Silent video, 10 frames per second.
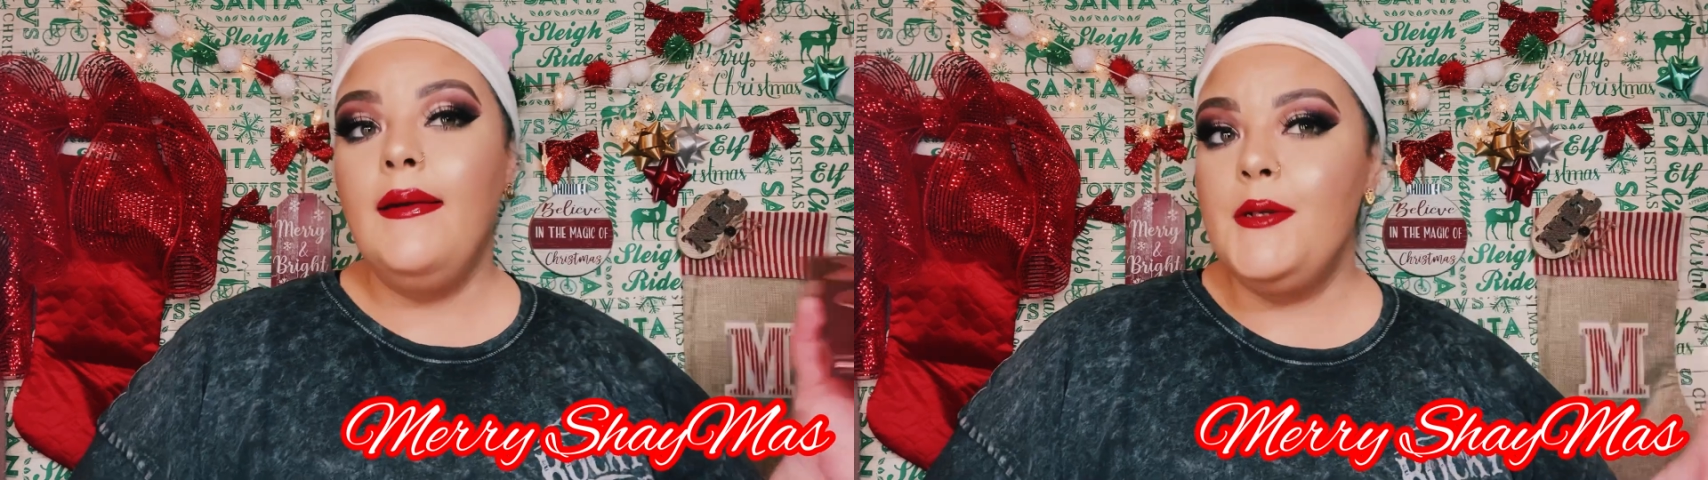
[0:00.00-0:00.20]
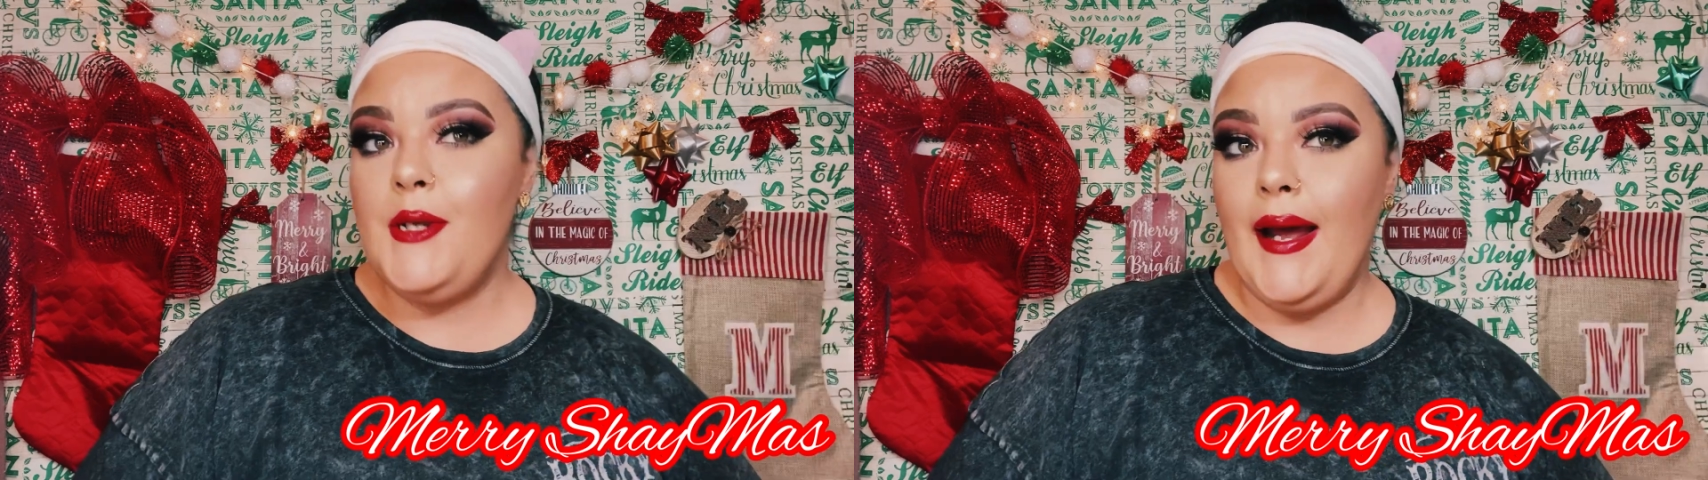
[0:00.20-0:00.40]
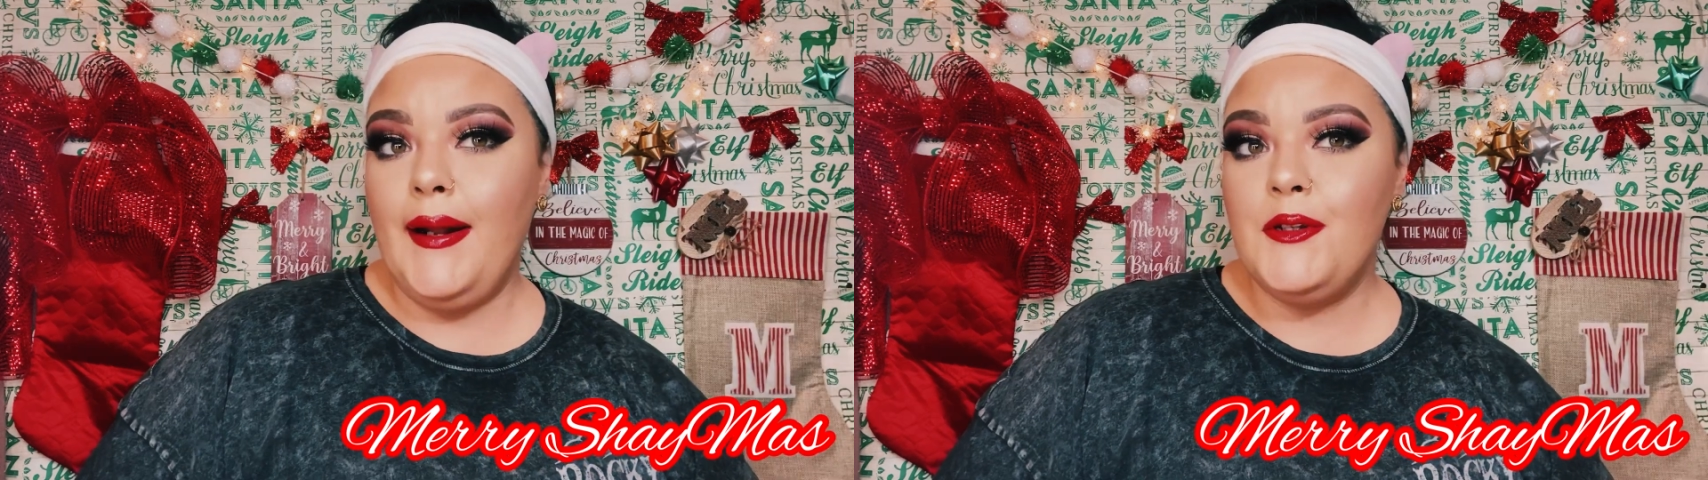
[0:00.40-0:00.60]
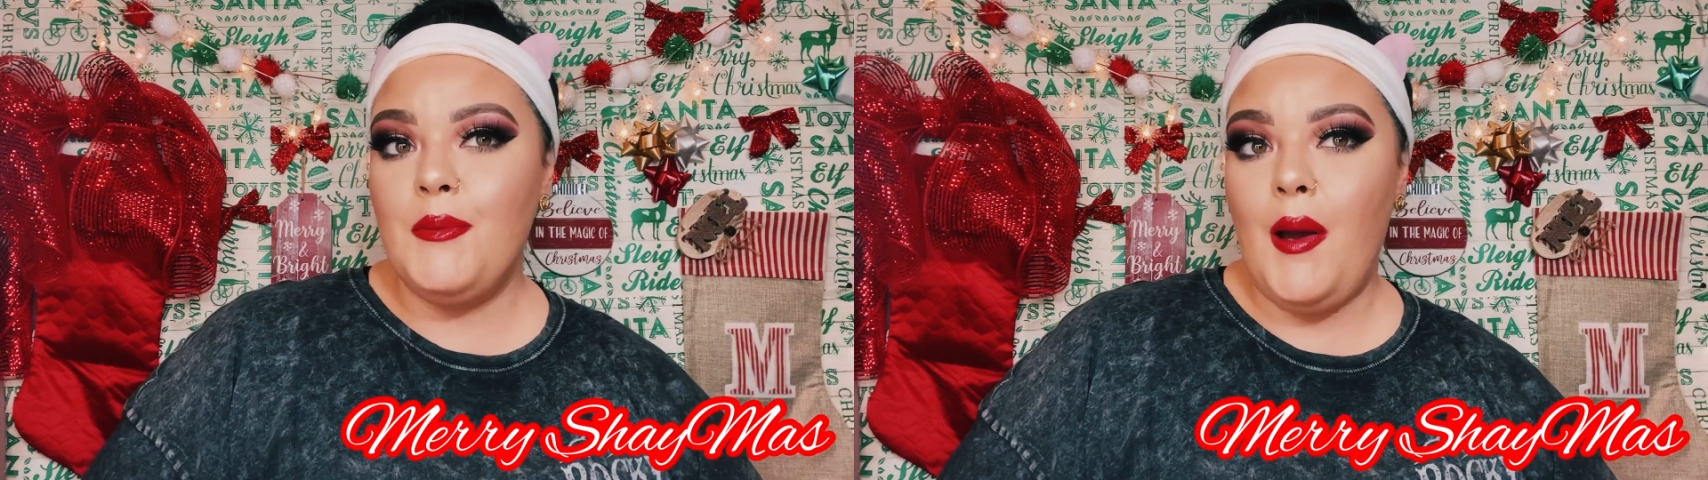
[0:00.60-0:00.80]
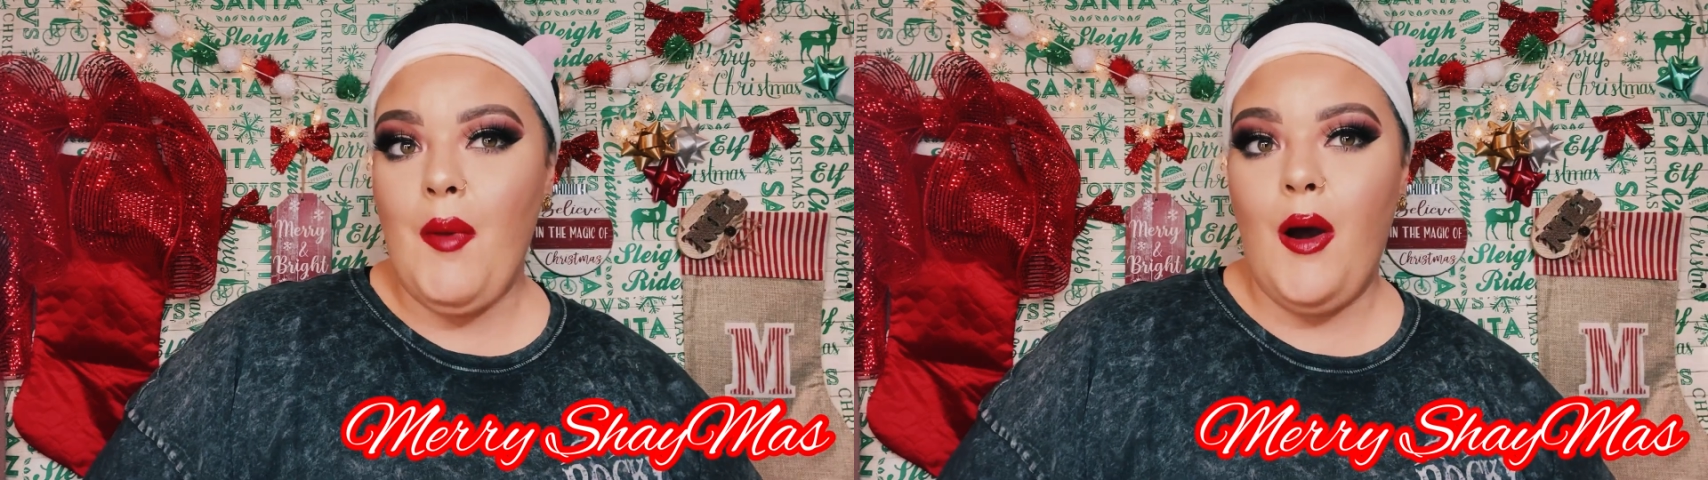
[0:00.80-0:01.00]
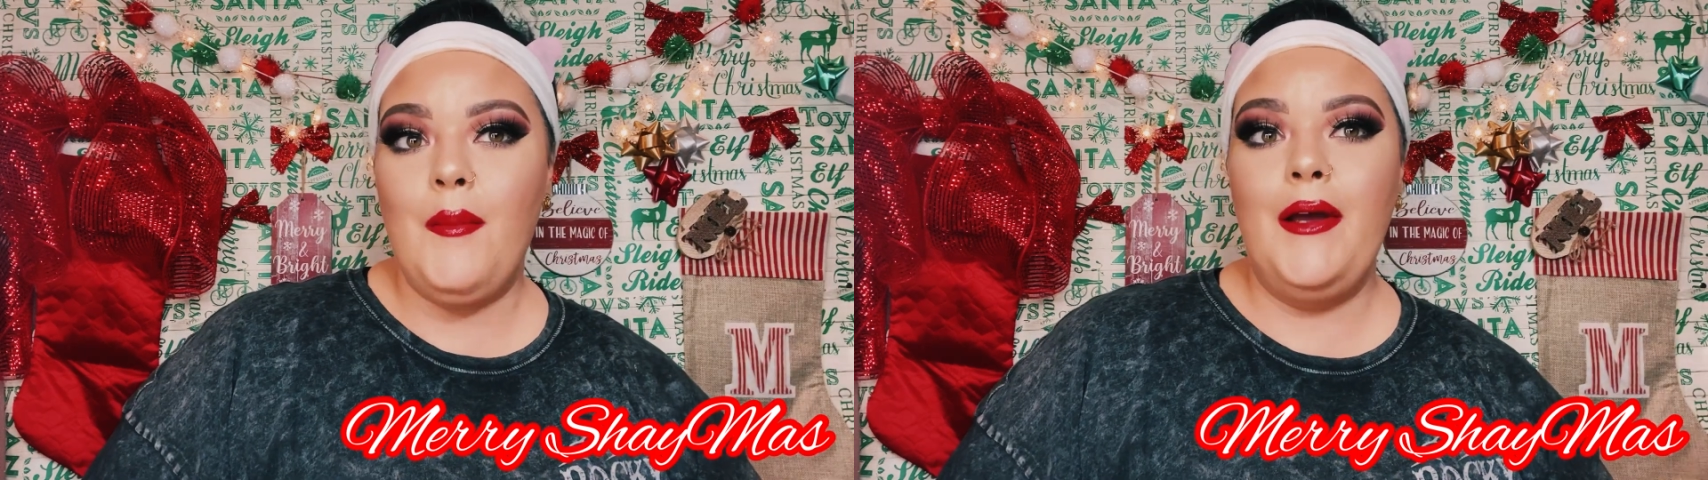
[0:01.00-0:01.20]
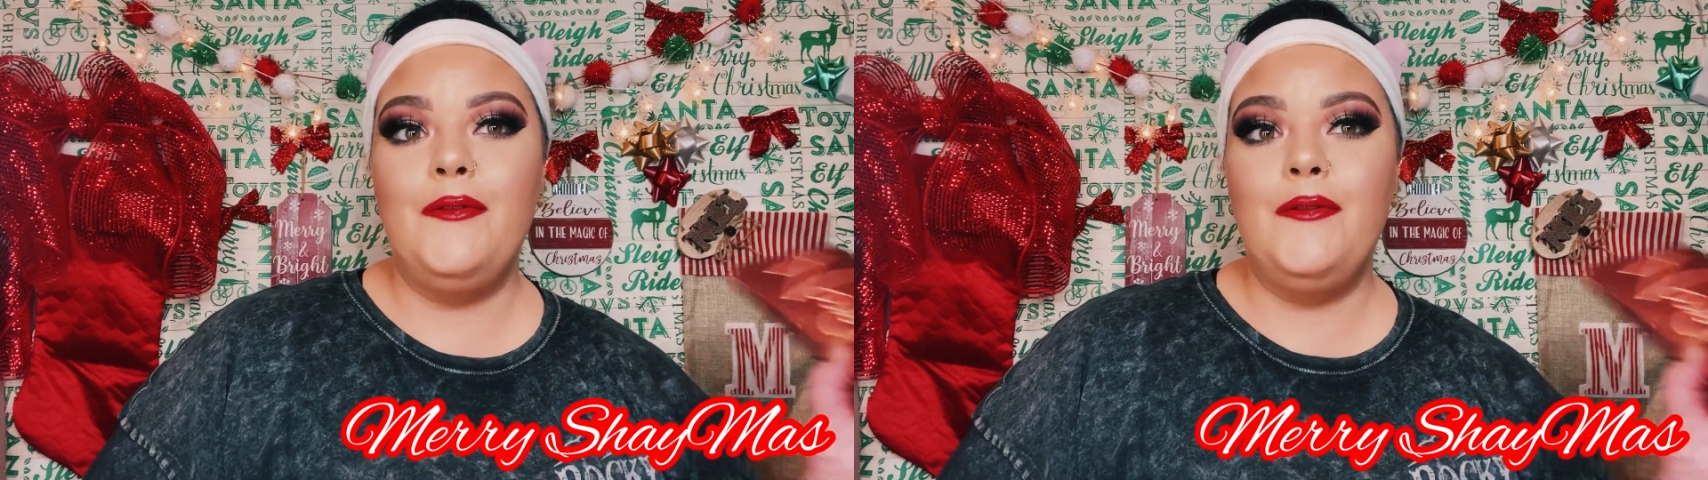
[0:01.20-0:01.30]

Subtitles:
Shout out to my mama